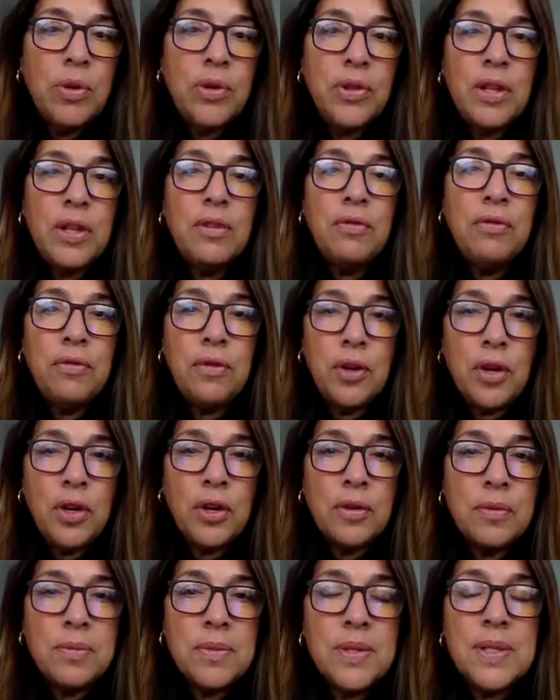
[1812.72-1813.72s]
within
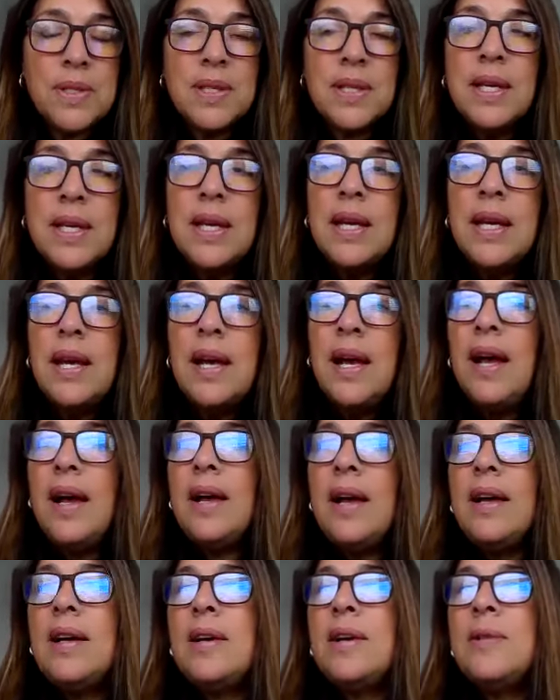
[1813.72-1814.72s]
firms.
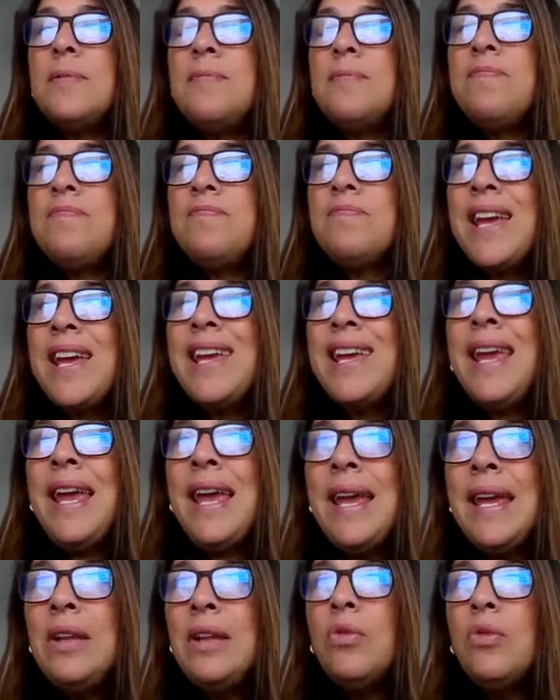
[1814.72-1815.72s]
I
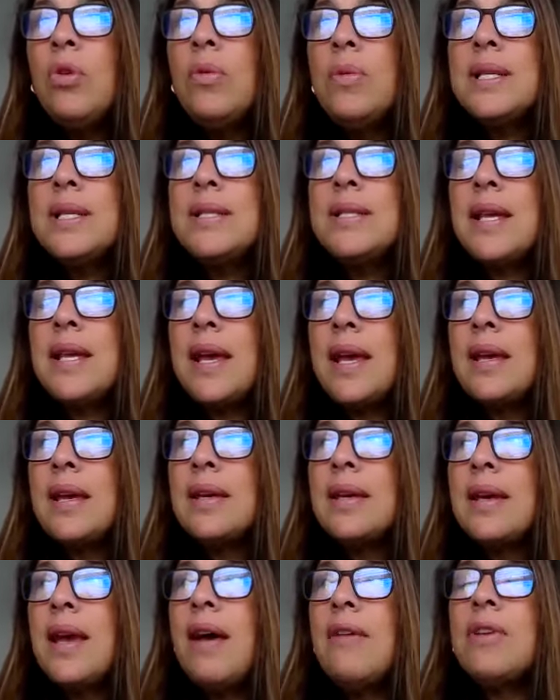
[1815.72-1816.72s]
hate always
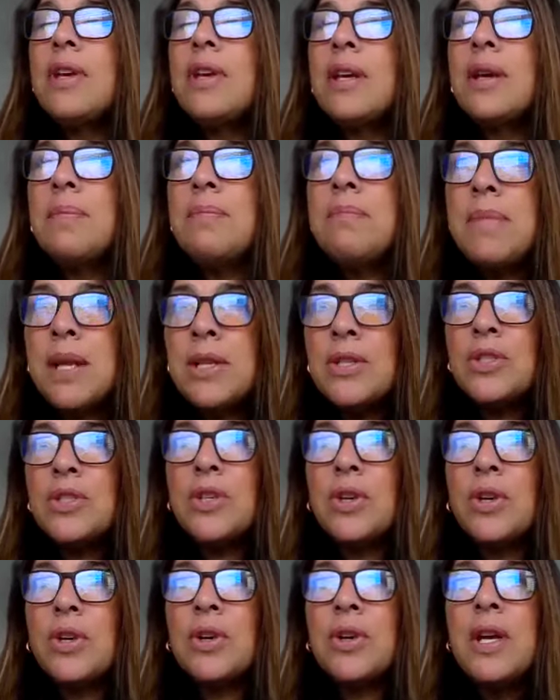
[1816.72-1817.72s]
saying having a
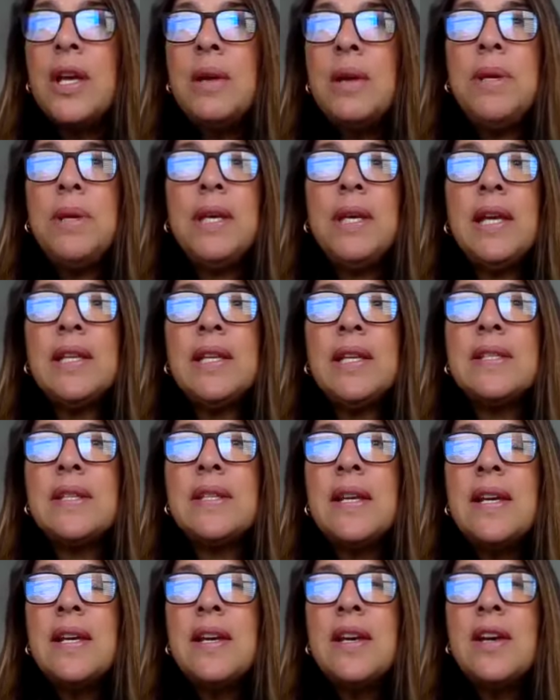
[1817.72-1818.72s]
mentor because
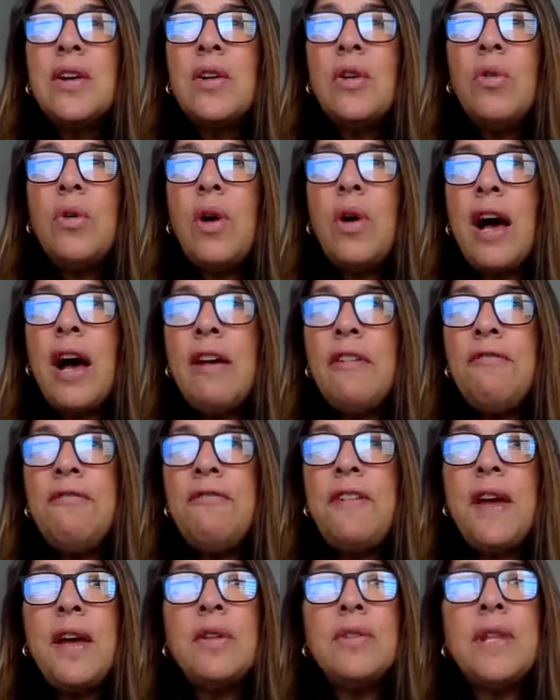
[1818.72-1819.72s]
I've
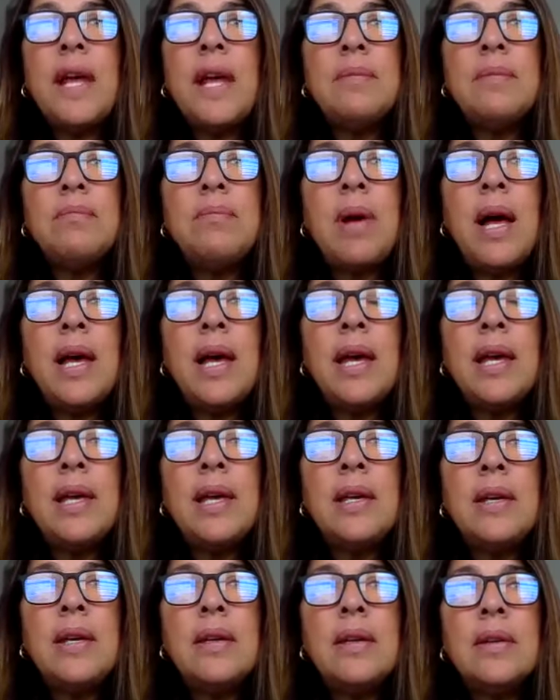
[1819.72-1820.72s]
found that
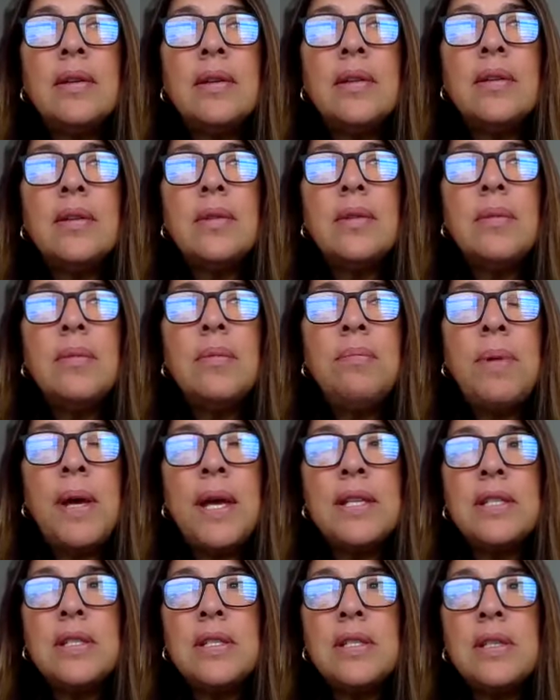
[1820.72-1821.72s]
my
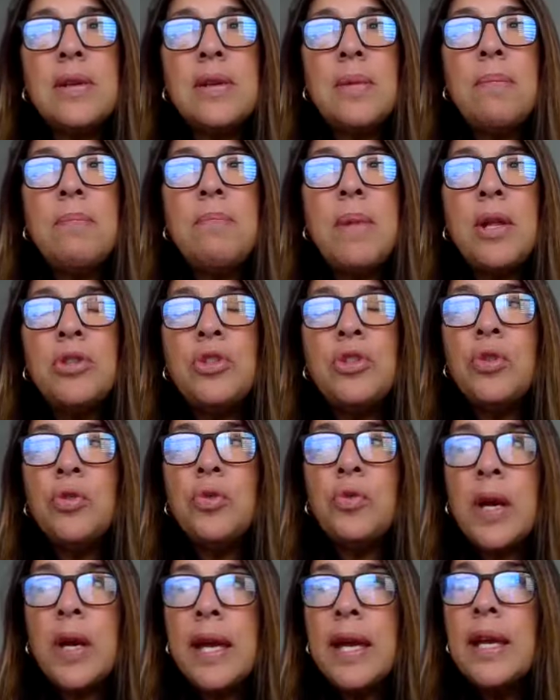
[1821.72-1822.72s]
best
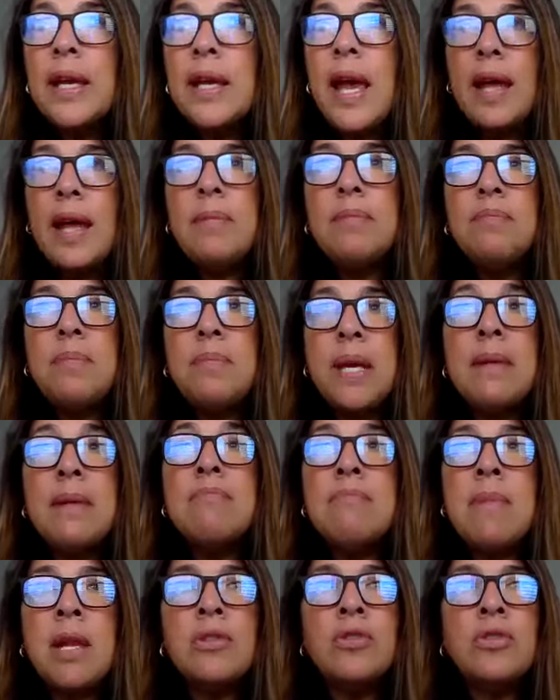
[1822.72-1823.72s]
mentoring and
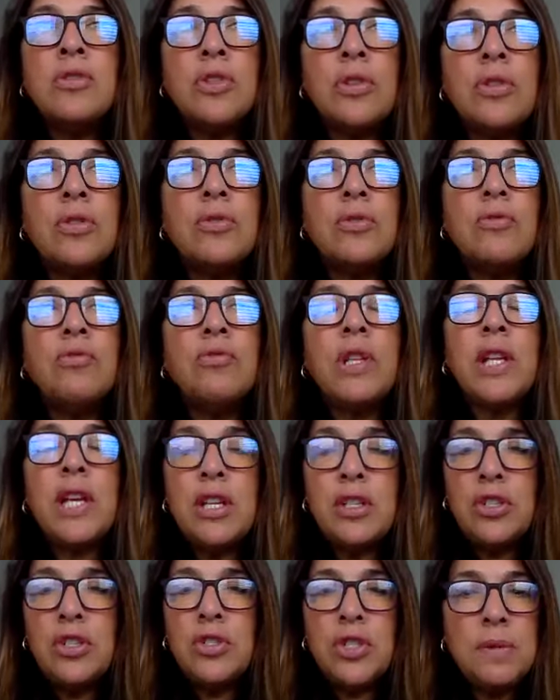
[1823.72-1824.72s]
being mentored
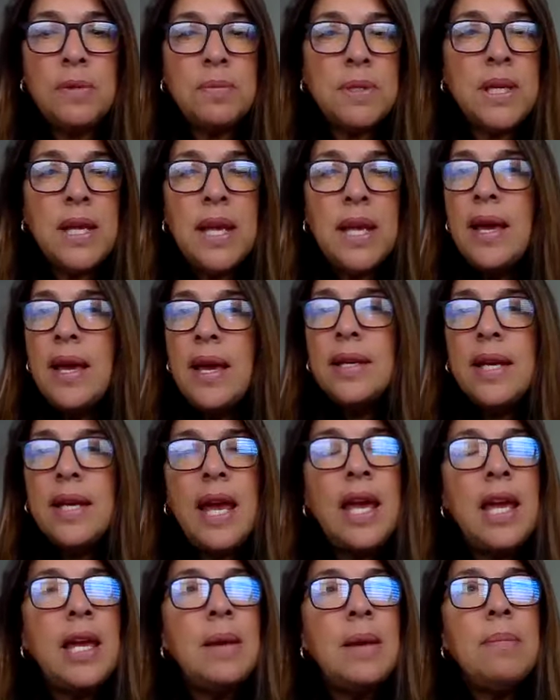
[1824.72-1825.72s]
relationships
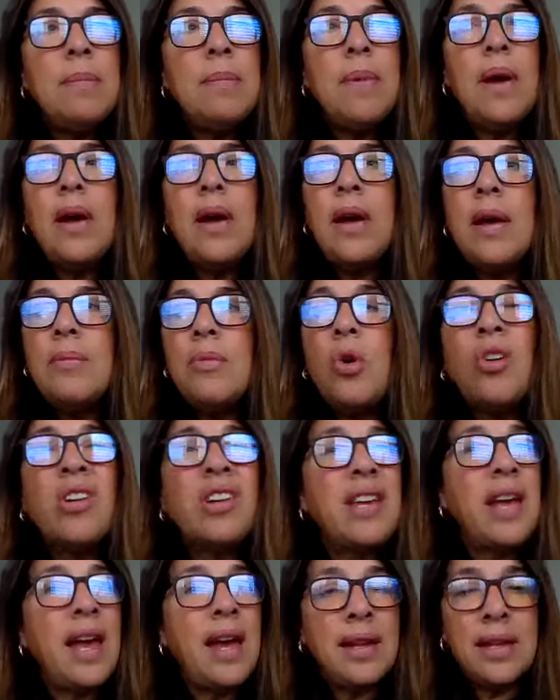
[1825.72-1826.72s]
came
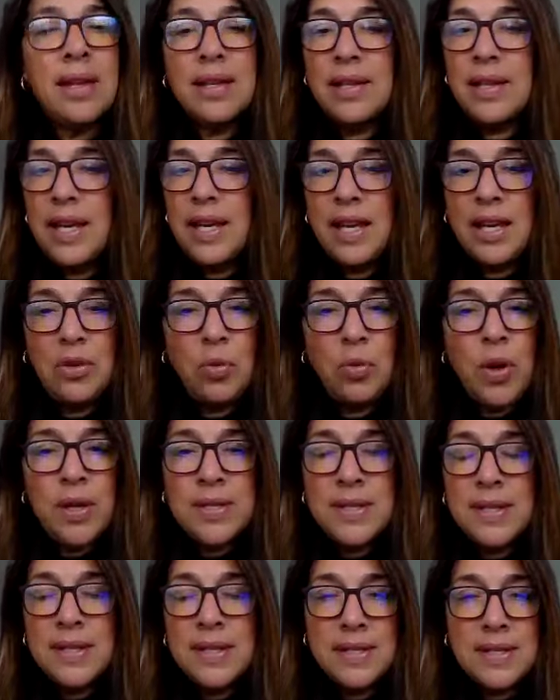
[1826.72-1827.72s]
organically. It
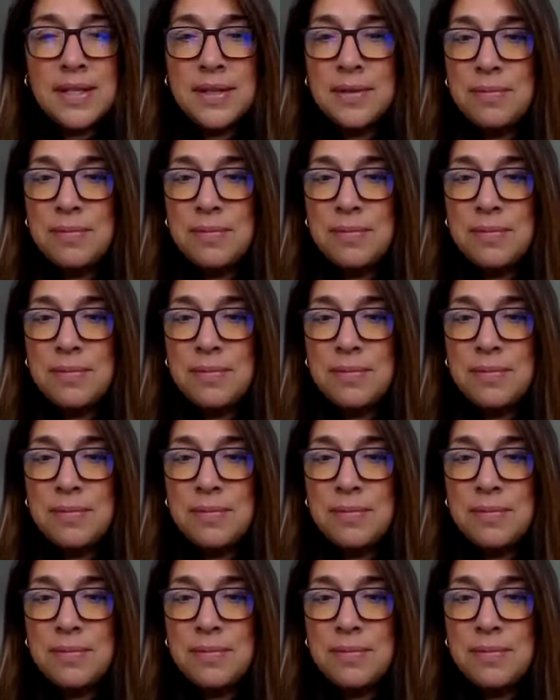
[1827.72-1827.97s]
wasn't